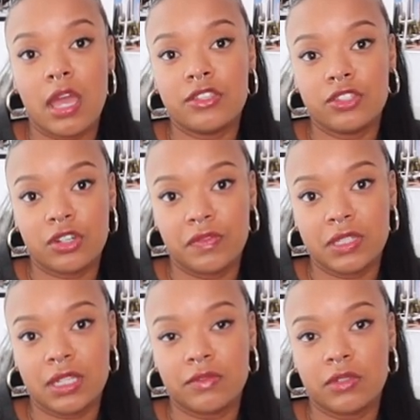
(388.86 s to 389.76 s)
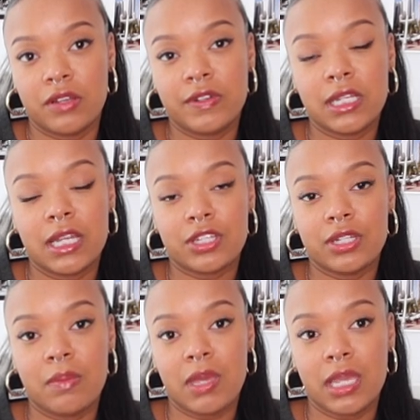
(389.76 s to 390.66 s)
and surface level. Every
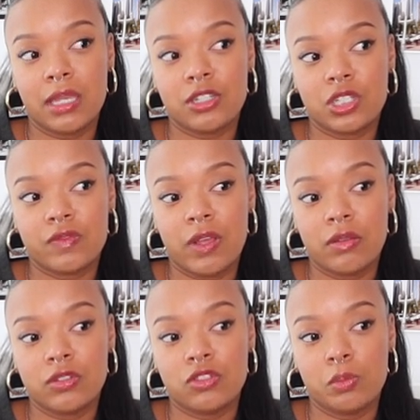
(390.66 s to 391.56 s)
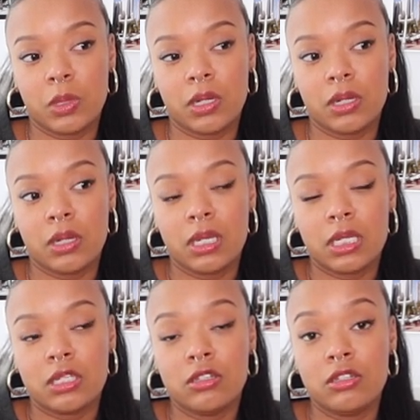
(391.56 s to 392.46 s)
connection I made just felt super
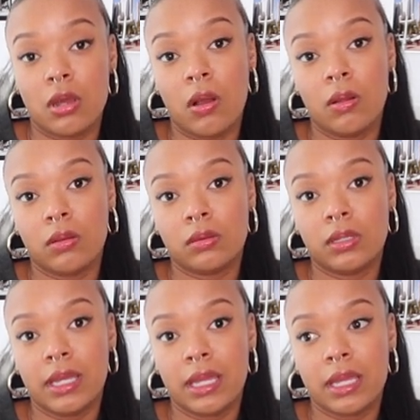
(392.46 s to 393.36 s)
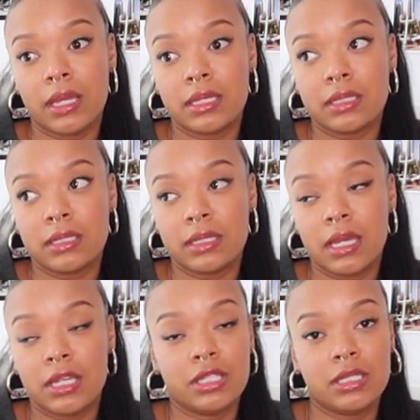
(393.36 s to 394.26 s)
dull and
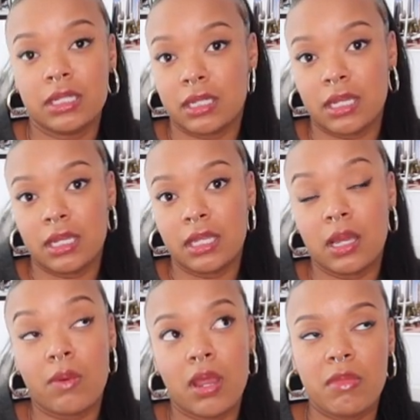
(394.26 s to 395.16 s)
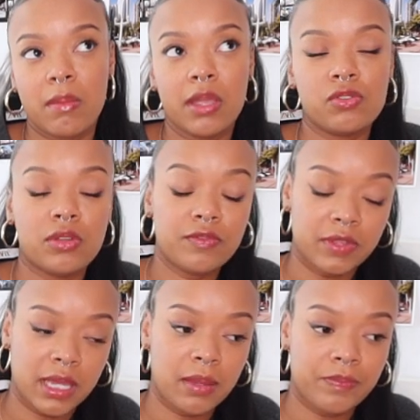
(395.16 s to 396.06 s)
I just didn't like it. Like when I met my twin
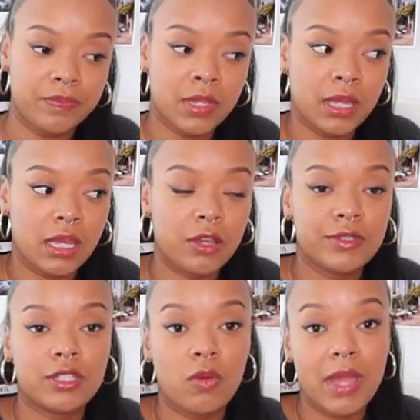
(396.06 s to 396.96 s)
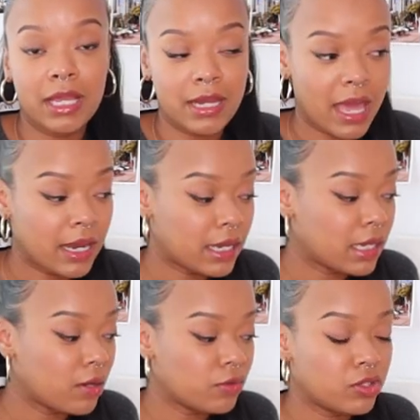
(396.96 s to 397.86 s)
flame, it was so
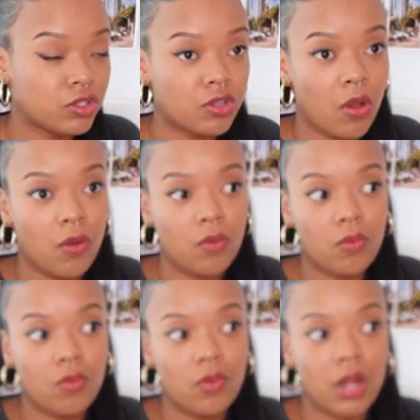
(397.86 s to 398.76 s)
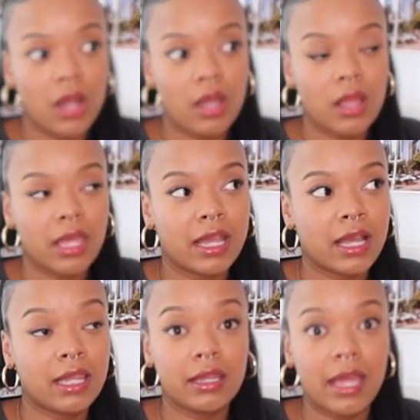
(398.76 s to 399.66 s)
magnetic, it was so
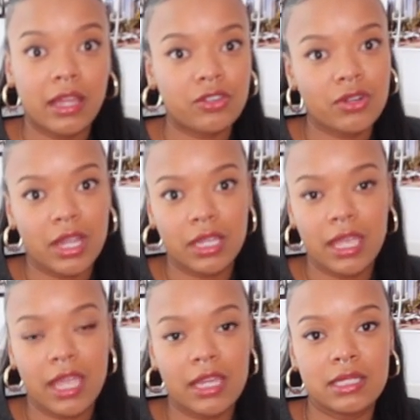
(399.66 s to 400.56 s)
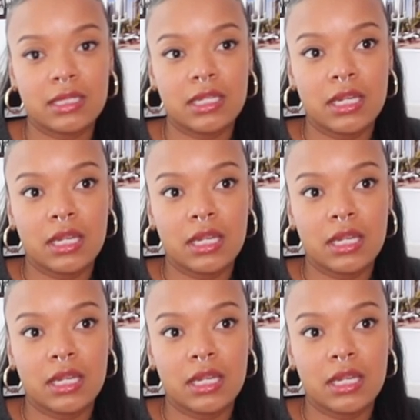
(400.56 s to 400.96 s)
like electric and